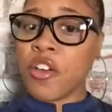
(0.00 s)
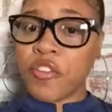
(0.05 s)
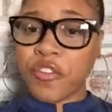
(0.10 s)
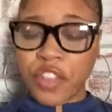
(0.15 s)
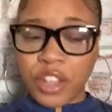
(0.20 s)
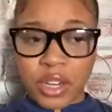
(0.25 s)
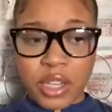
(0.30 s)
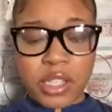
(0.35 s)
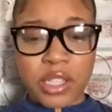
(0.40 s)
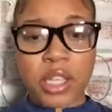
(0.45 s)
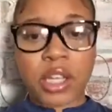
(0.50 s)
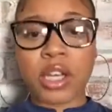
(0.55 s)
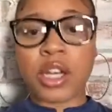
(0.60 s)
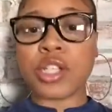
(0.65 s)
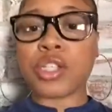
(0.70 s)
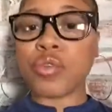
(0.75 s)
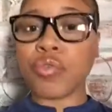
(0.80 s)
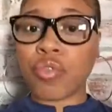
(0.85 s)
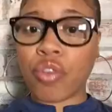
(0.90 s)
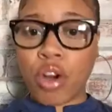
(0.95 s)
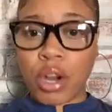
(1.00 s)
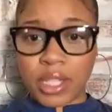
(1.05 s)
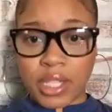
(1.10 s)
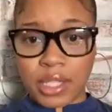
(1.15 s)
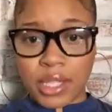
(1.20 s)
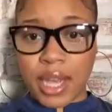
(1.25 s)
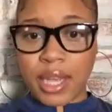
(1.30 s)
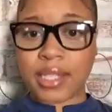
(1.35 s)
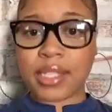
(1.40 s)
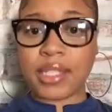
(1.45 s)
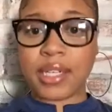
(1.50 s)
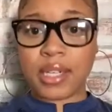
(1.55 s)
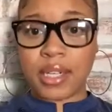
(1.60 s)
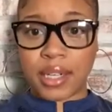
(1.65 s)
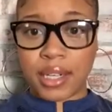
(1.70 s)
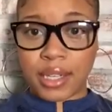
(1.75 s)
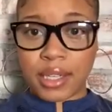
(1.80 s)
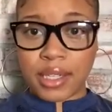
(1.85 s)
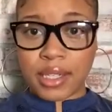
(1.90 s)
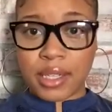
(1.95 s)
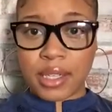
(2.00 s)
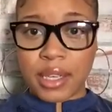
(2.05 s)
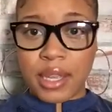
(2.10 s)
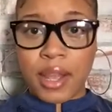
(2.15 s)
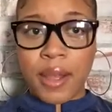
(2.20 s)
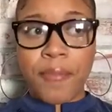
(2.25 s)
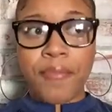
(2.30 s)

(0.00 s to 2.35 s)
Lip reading: feel as good as raw sex does.